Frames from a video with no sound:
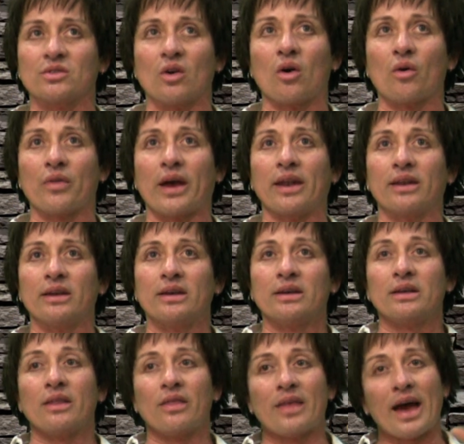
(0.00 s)
know
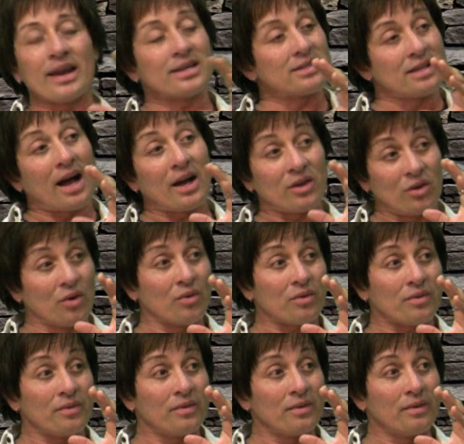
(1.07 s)
that is not you,
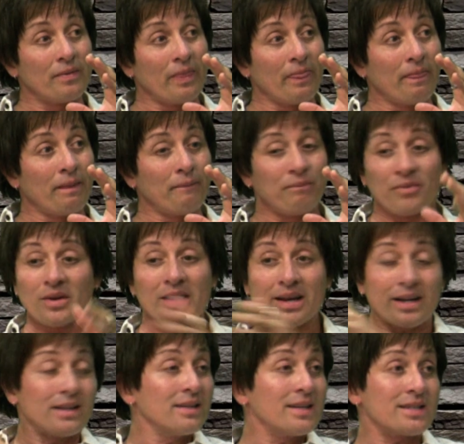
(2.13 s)
they're not
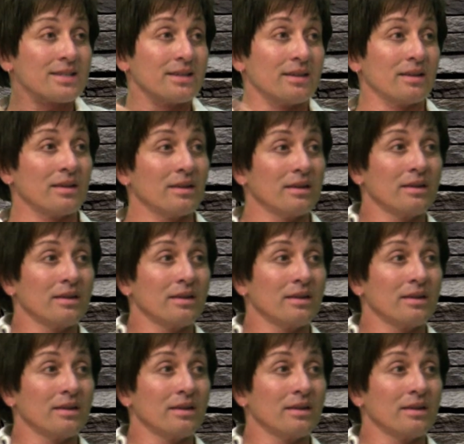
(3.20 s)
going to listen.